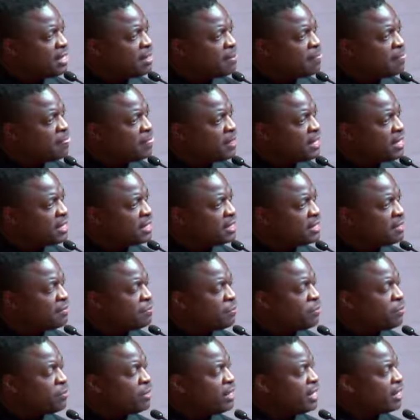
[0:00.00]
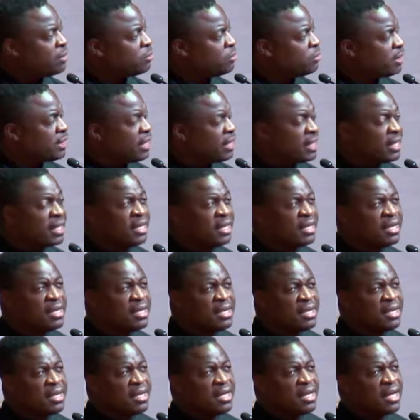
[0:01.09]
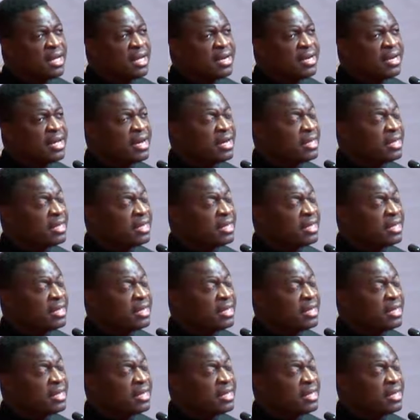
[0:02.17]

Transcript: That is if you would like to take any